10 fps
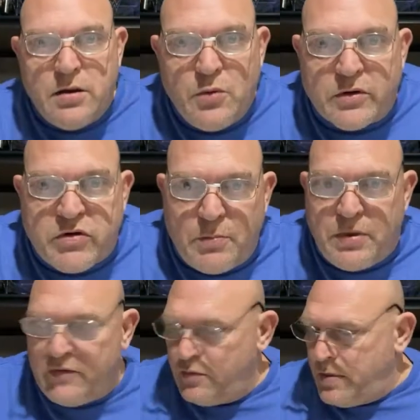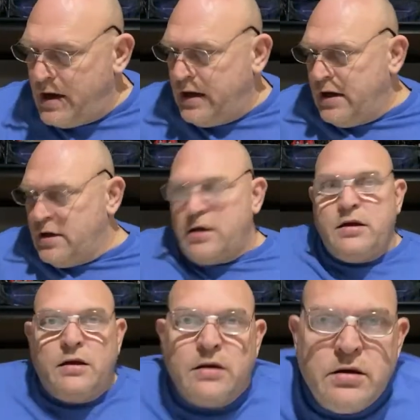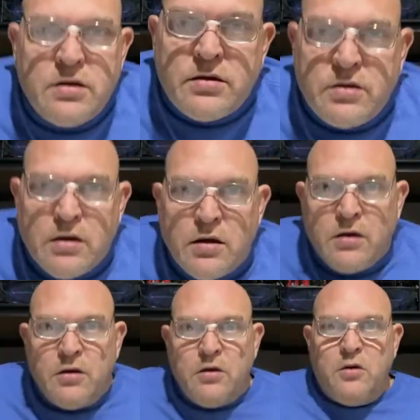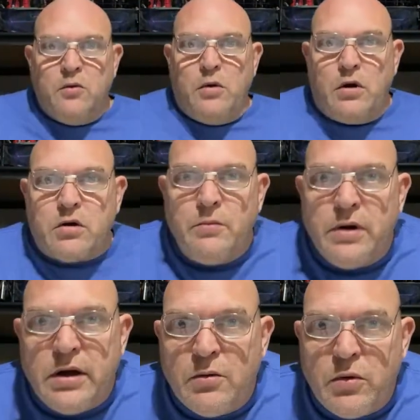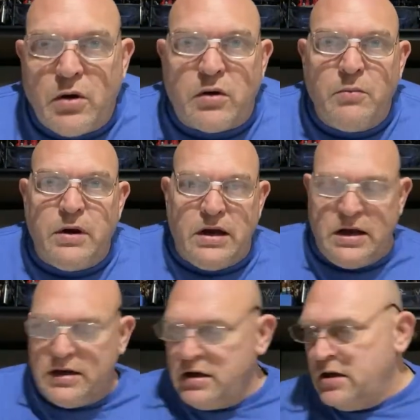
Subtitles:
what's up, everybody? Welcome in, welcome in.